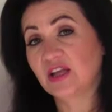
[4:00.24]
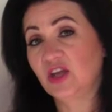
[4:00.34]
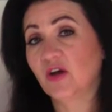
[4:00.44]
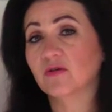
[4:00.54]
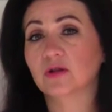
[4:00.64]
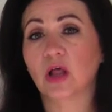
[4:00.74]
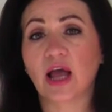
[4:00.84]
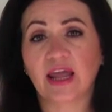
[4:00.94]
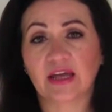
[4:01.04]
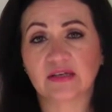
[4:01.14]
and your
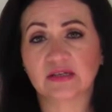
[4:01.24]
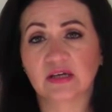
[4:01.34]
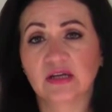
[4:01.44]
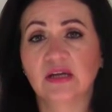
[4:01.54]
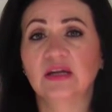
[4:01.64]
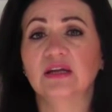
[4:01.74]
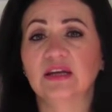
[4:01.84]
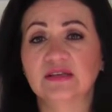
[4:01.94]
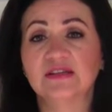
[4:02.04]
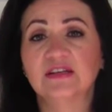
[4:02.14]
client
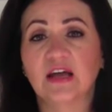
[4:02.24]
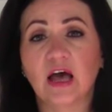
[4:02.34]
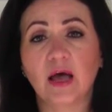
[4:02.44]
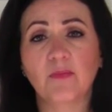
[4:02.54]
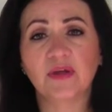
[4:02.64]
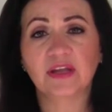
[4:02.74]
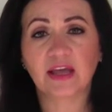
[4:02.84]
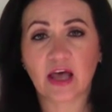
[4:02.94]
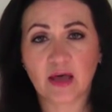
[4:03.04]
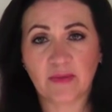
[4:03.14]
is an
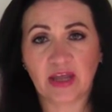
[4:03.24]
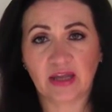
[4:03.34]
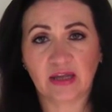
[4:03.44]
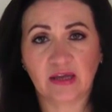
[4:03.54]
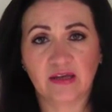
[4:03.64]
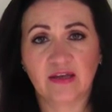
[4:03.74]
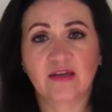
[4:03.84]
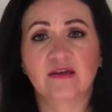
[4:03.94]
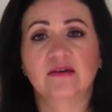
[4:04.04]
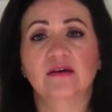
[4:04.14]
up-and-coming
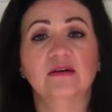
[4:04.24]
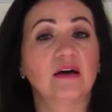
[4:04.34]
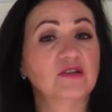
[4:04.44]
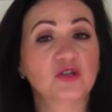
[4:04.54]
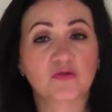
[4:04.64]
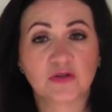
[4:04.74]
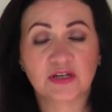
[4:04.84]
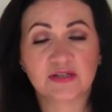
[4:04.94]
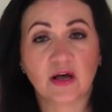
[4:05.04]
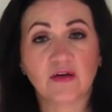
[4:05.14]

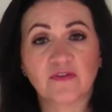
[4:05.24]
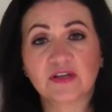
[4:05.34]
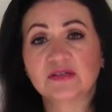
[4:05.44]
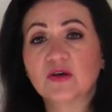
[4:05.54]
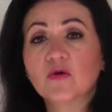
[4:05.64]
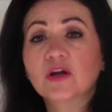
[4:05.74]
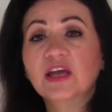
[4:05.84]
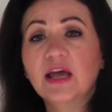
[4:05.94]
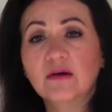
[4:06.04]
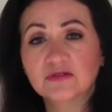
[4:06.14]
attorney's office or
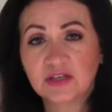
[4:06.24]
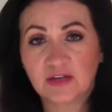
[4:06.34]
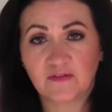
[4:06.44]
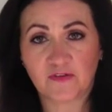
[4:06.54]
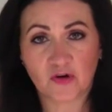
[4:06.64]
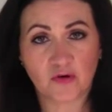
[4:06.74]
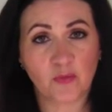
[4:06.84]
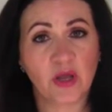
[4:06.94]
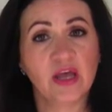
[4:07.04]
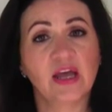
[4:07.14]
accounting
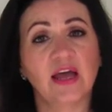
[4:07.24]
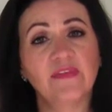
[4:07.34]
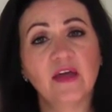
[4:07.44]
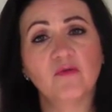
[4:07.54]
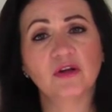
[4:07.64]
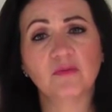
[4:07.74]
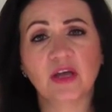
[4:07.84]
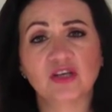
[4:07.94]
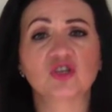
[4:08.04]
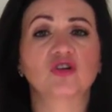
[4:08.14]
firm, and they want to
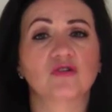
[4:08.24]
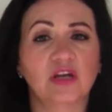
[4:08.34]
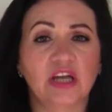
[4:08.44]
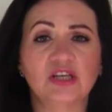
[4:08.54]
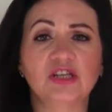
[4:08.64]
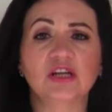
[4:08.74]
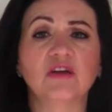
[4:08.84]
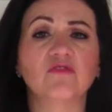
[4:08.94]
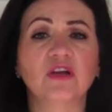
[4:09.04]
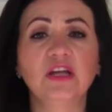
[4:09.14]
make sure each and
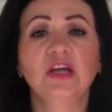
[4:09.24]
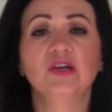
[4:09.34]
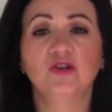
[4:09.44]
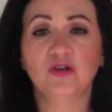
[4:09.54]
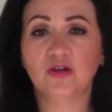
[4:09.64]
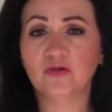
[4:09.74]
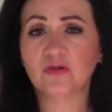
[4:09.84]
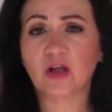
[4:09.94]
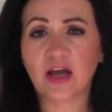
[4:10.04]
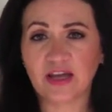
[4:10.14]
every new
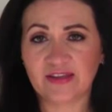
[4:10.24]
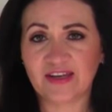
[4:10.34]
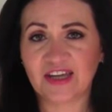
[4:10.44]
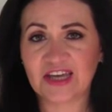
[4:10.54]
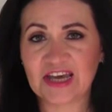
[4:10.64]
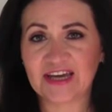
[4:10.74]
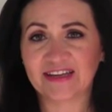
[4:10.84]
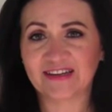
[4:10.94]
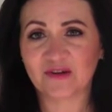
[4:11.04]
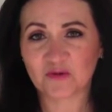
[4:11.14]
client they
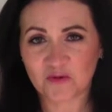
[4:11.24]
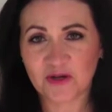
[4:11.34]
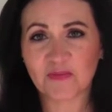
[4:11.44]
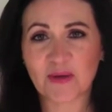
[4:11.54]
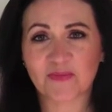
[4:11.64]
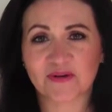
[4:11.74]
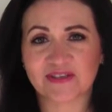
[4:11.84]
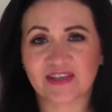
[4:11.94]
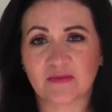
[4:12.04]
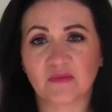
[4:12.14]
get
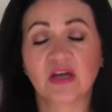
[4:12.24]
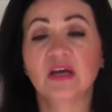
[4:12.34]
remembers them.